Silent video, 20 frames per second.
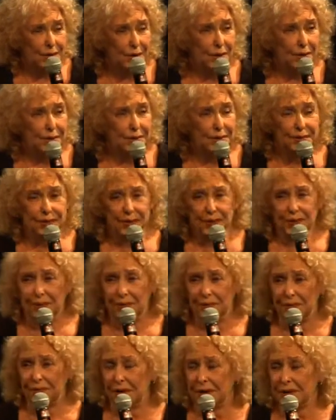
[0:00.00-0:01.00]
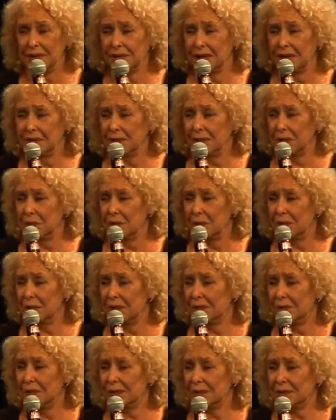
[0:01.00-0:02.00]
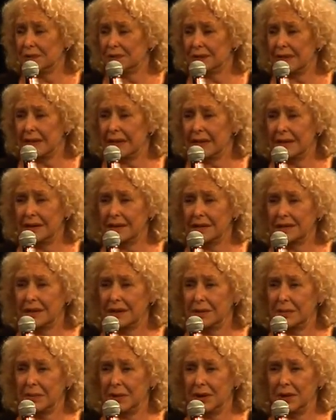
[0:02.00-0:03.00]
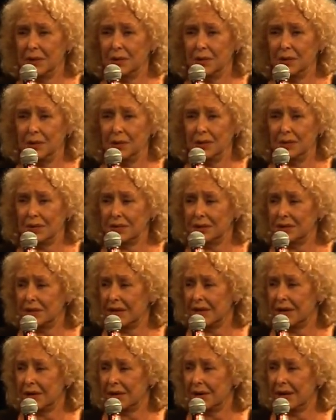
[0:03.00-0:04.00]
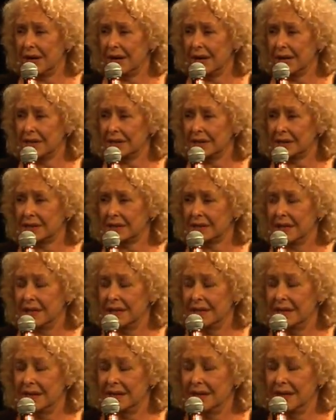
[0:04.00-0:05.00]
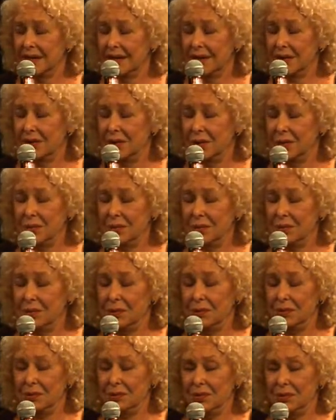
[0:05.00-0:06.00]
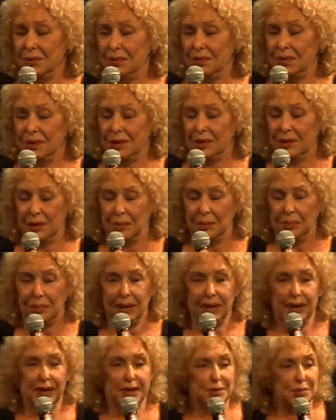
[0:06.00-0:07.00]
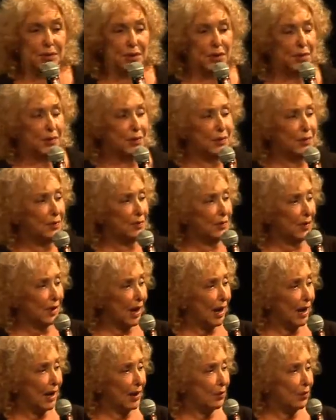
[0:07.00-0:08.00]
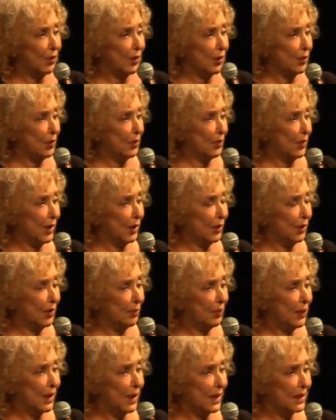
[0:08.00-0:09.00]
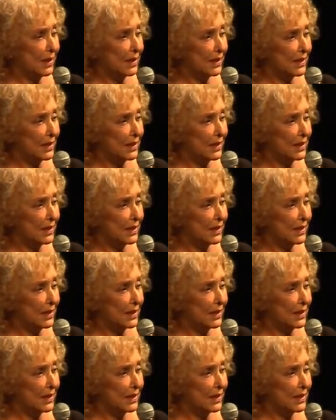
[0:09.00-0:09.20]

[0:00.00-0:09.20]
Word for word: also the French have that wonderful saying. Does anybody know it? The staircase to the place where you forgot what you were really meaning to